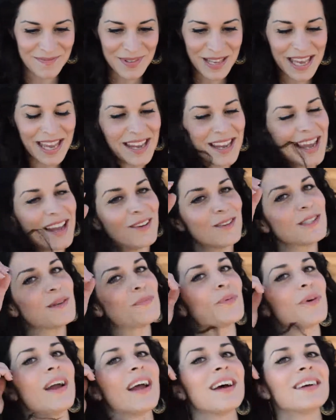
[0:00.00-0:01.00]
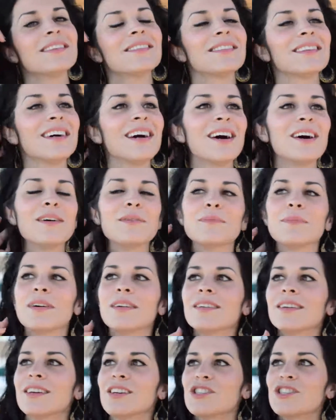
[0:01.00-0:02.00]
King Hildebrand,
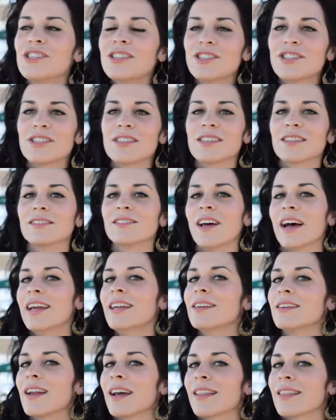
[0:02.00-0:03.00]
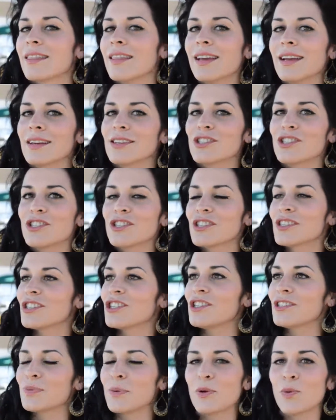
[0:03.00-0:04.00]
she's just delighted, I think.
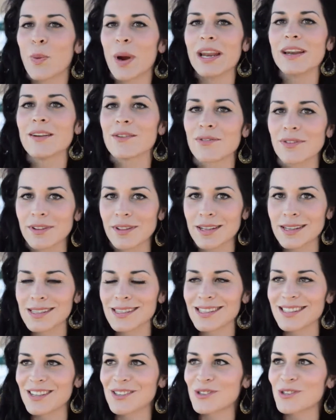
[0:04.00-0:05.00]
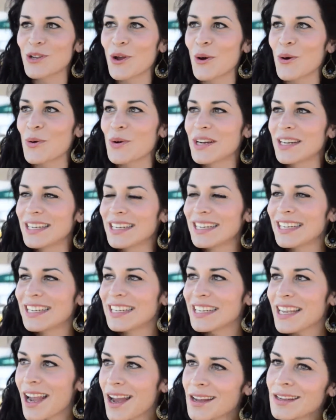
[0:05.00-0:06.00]
She's been waiting for this. And so,
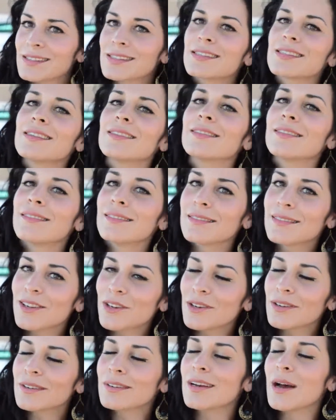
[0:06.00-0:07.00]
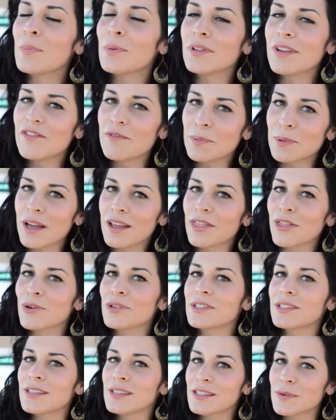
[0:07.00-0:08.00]
yes, there are a couple of
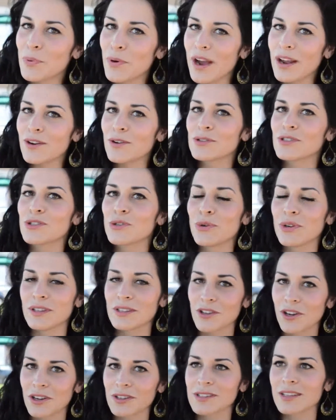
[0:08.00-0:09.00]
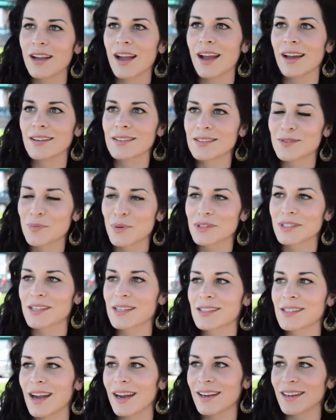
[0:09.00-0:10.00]
bloodthirsty sopranos, Turandot and
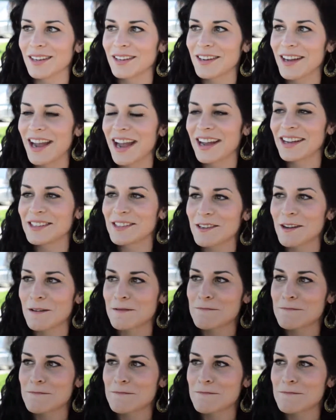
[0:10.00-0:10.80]
Princess Ida. And